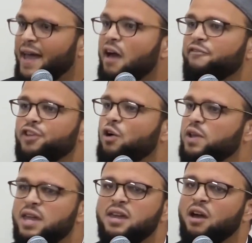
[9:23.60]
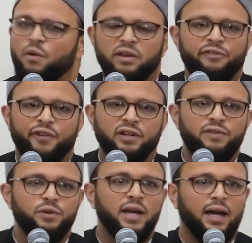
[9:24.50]
I have no ego in
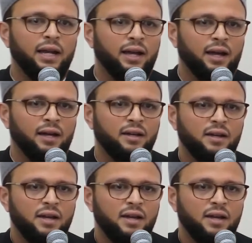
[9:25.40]
front of you, Ya Allah.